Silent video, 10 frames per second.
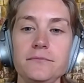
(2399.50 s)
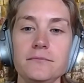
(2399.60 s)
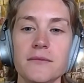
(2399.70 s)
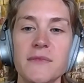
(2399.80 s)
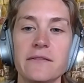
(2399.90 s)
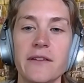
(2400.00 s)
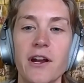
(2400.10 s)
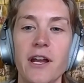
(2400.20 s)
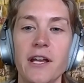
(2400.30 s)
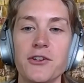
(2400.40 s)
it's a
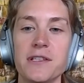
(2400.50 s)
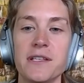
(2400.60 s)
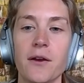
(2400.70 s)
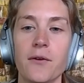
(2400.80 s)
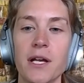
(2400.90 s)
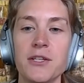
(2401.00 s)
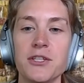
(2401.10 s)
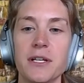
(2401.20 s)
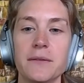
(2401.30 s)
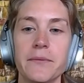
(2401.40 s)
very interesting
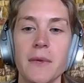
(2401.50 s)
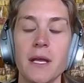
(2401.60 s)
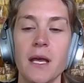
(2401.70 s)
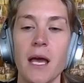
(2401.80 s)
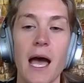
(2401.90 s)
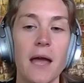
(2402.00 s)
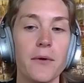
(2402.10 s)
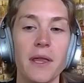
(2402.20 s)
question. I really